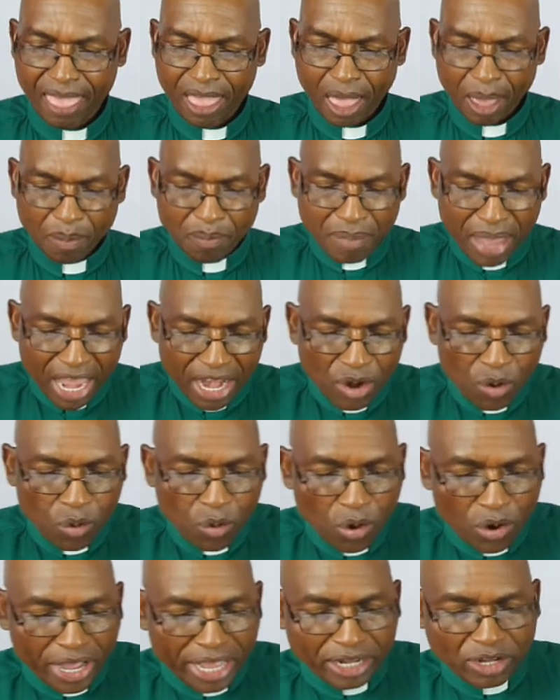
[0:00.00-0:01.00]
Men
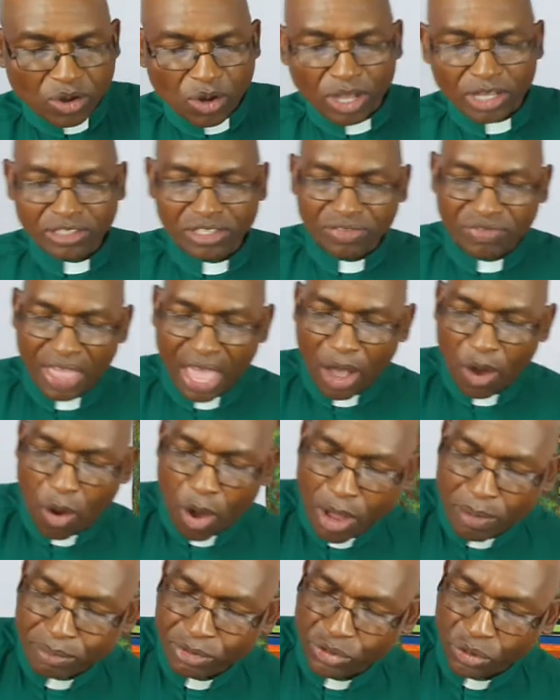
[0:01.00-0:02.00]
who had lost their
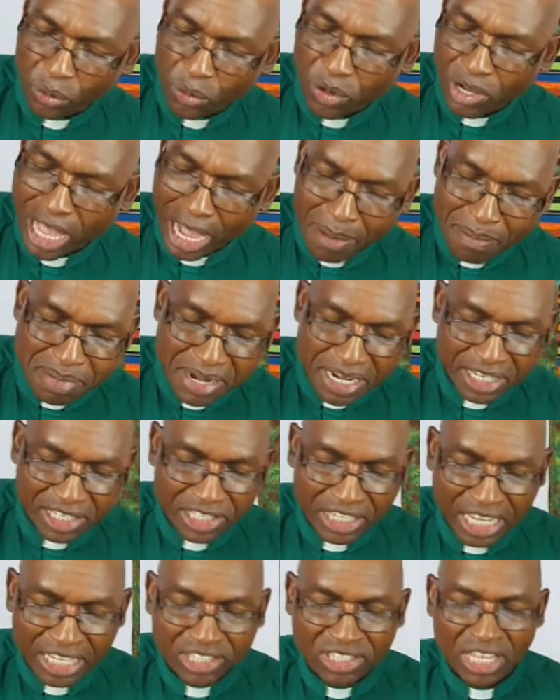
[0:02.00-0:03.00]
homes through gambling
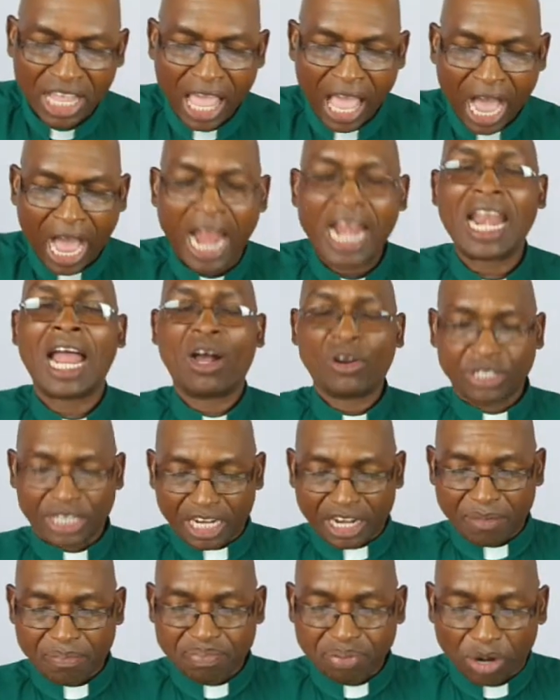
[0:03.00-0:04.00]
debts allowed a
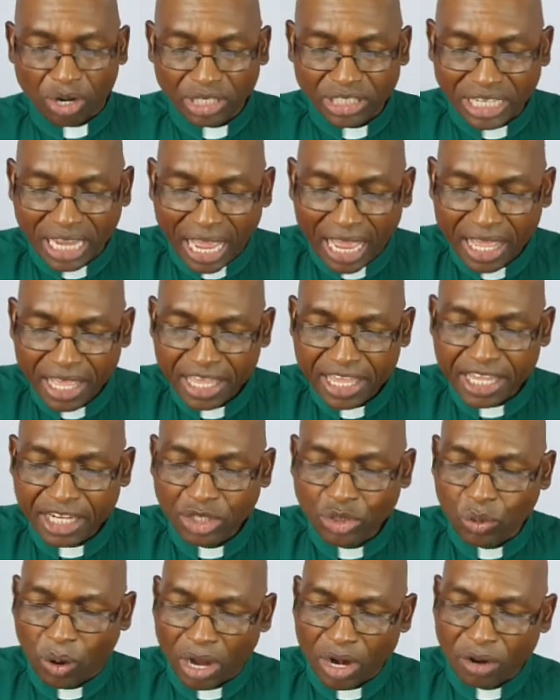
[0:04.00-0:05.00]
reporter
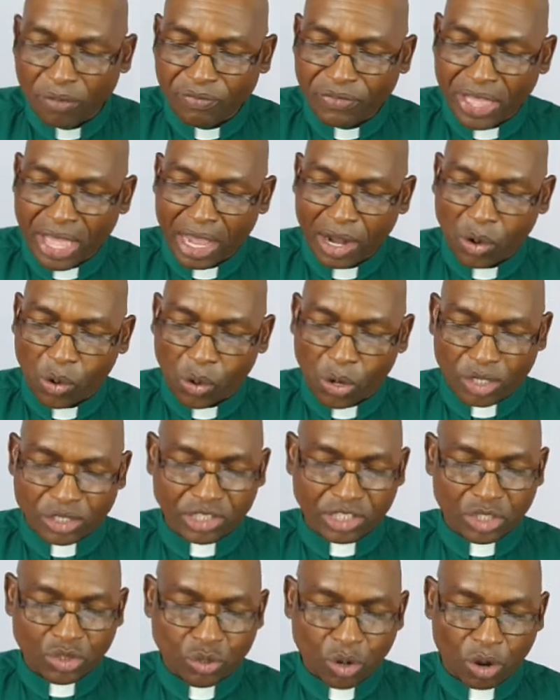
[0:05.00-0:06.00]
into one of their
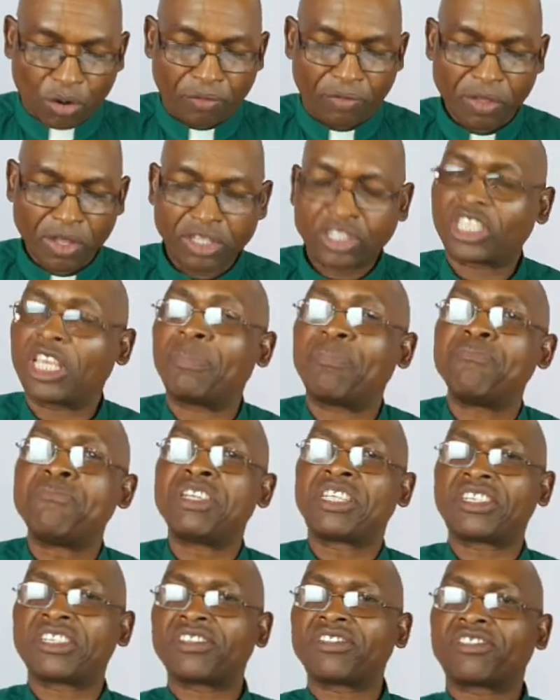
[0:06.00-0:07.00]
closed 12-step
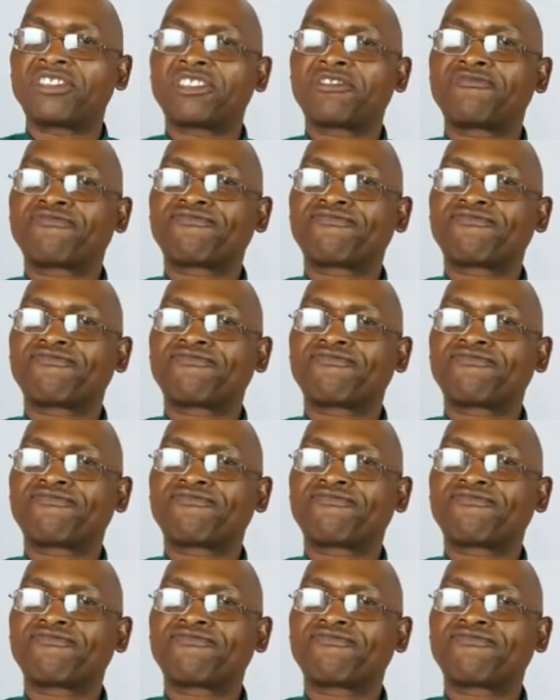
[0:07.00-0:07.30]
meetings.